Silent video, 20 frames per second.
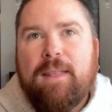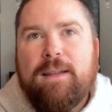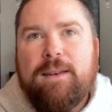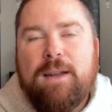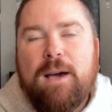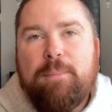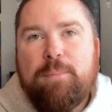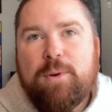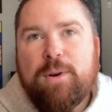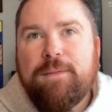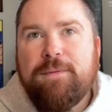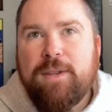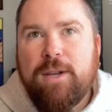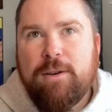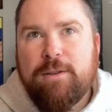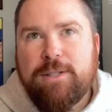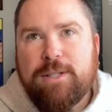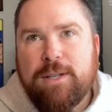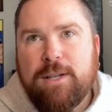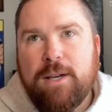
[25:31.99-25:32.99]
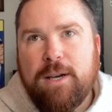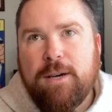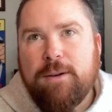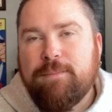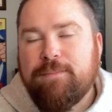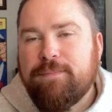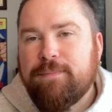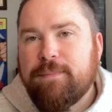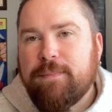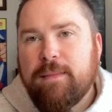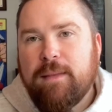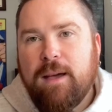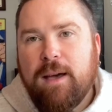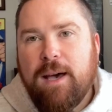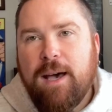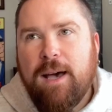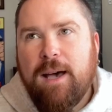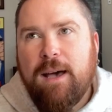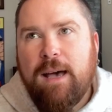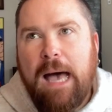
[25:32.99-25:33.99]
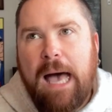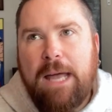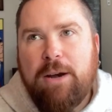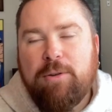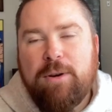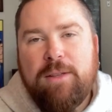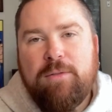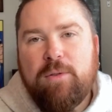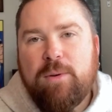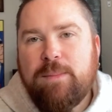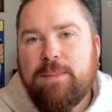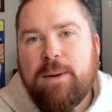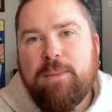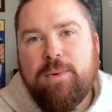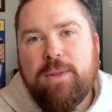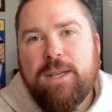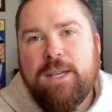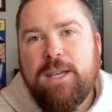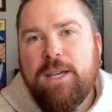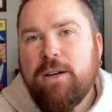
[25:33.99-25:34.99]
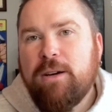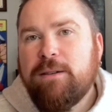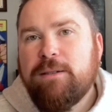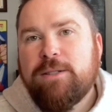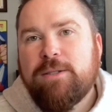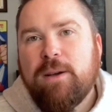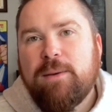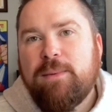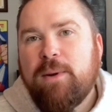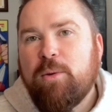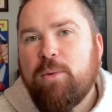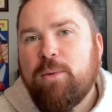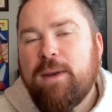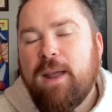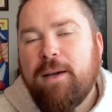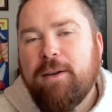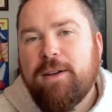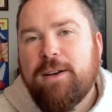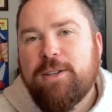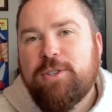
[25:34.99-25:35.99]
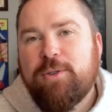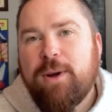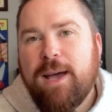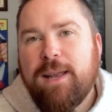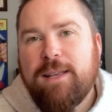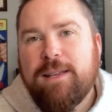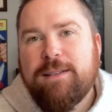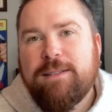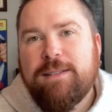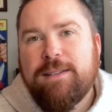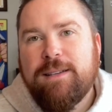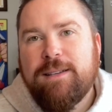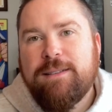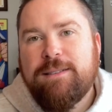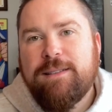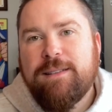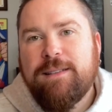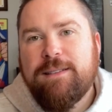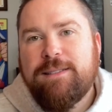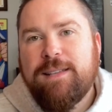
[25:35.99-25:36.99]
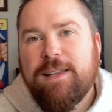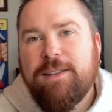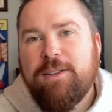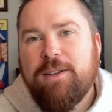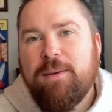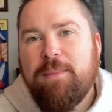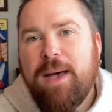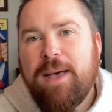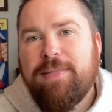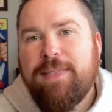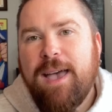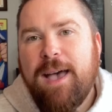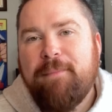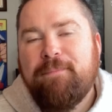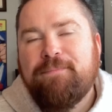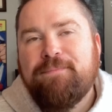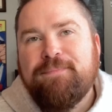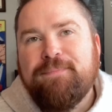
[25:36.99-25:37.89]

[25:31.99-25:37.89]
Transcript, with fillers: Number of years ago, uh, I don't even remember the year, so I'm not, not going to try to, to tell you about that.